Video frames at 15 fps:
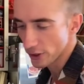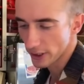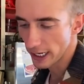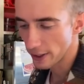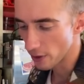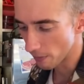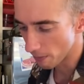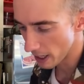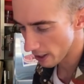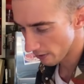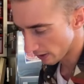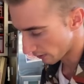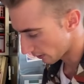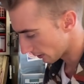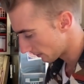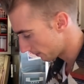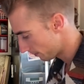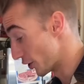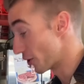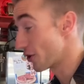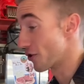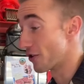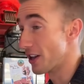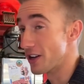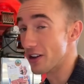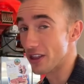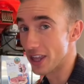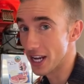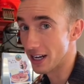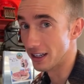like your parents. Dirtier than
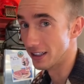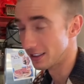you think.